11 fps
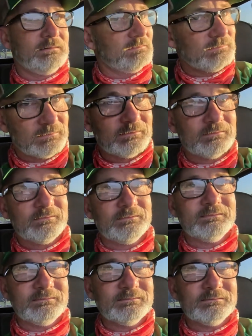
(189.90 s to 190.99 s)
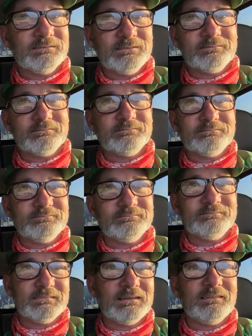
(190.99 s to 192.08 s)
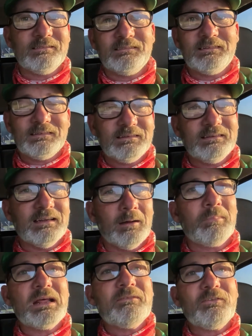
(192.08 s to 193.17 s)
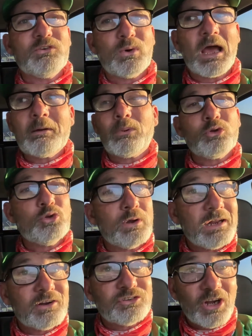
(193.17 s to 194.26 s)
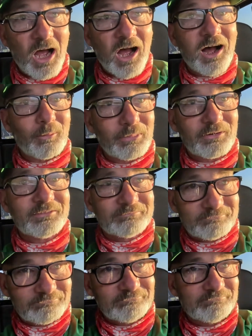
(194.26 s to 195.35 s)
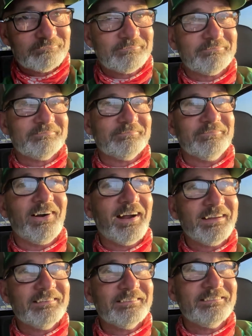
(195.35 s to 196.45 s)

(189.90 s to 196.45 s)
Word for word: Mm-hmm. I believe if you're able, you need a job, right?